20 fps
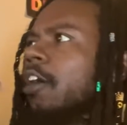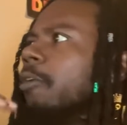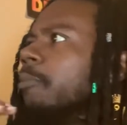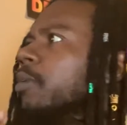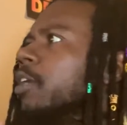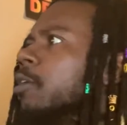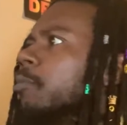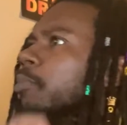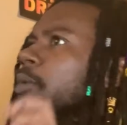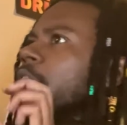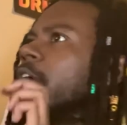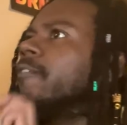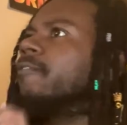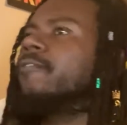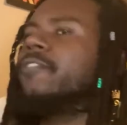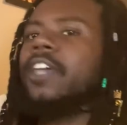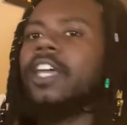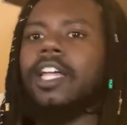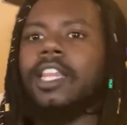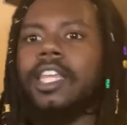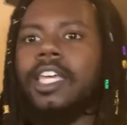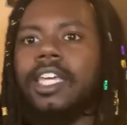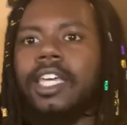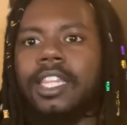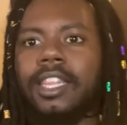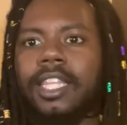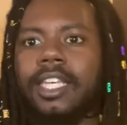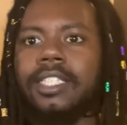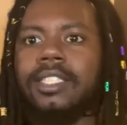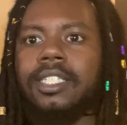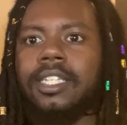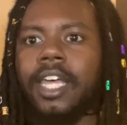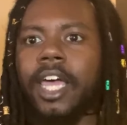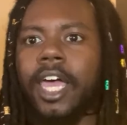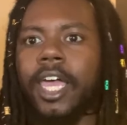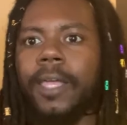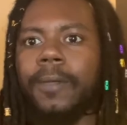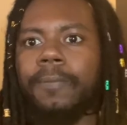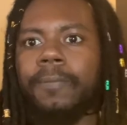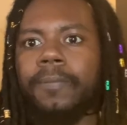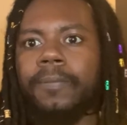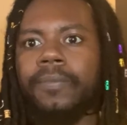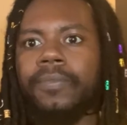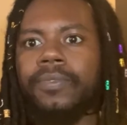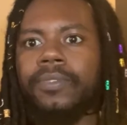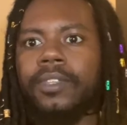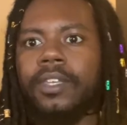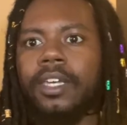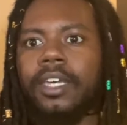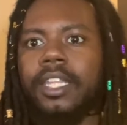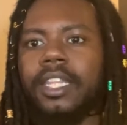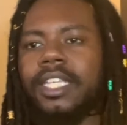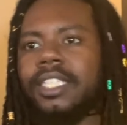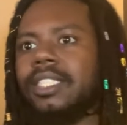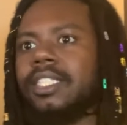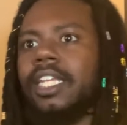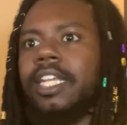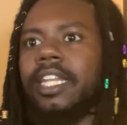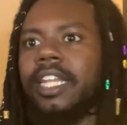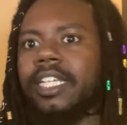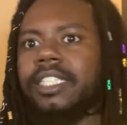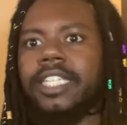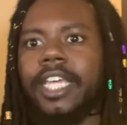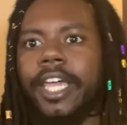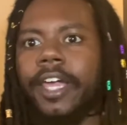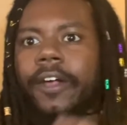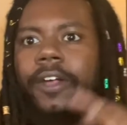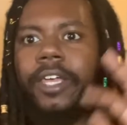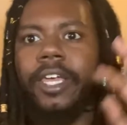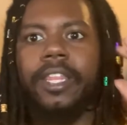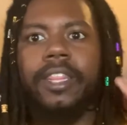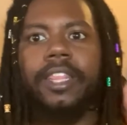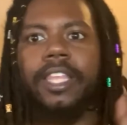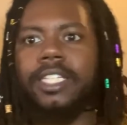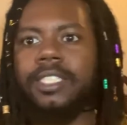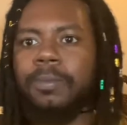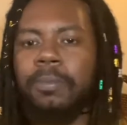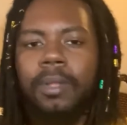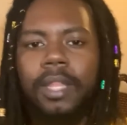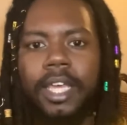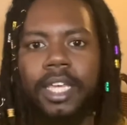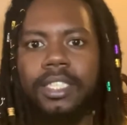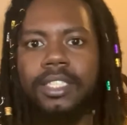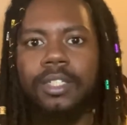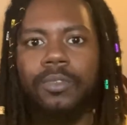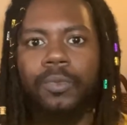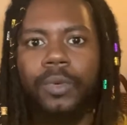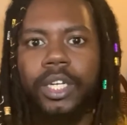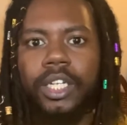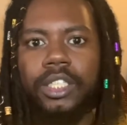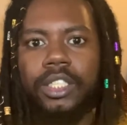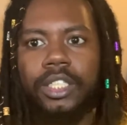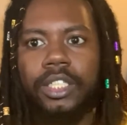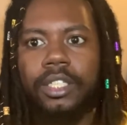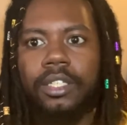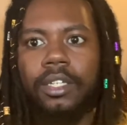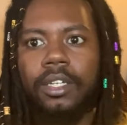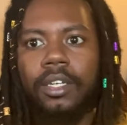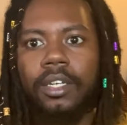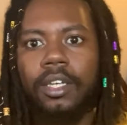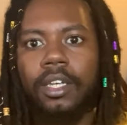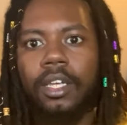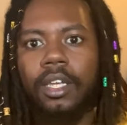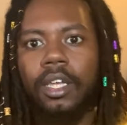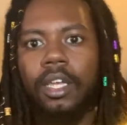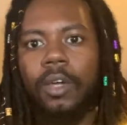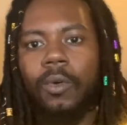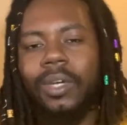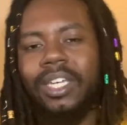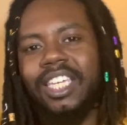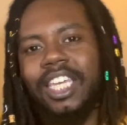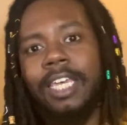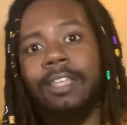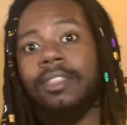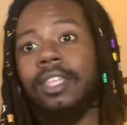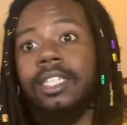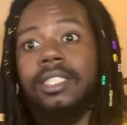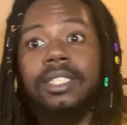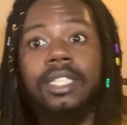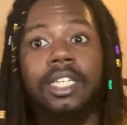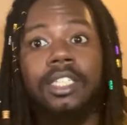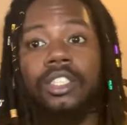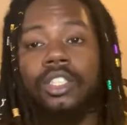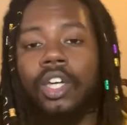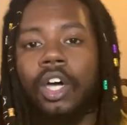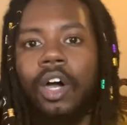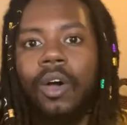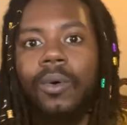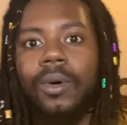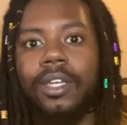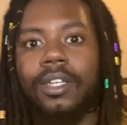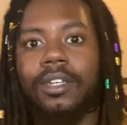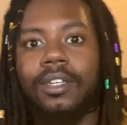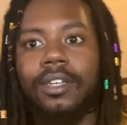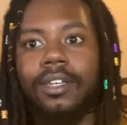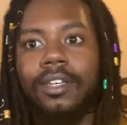people are feeling in this type, in this area, in this place and region. We keep these things going.